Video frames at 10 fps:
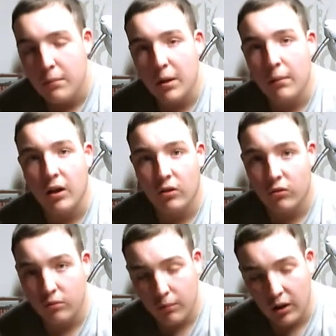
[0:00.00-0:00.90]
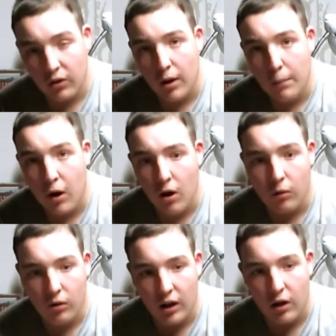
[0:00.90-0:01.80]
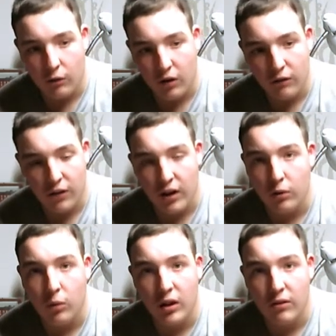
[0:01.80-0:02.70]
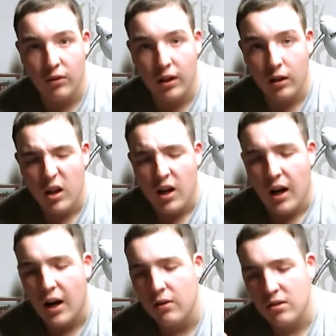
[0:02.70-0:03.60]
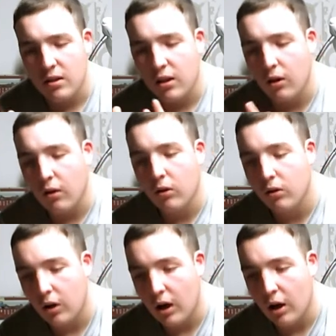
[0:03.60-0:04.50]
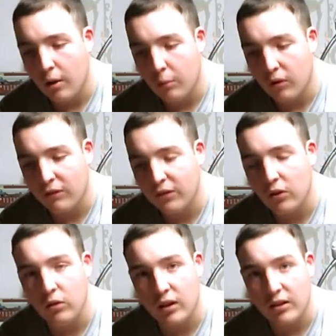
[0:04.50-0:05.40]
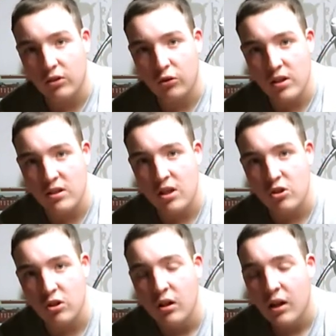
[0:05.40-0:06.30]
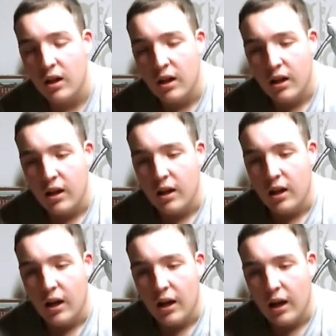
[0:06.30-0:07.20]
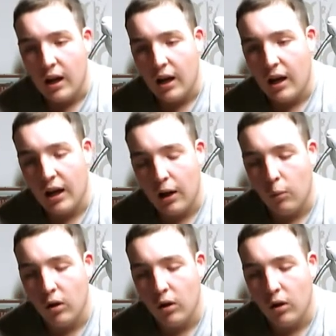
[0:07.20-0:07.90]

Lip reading: Me and my grandpa were out rail fanning the one evening, and I was in the one field at the train station, and I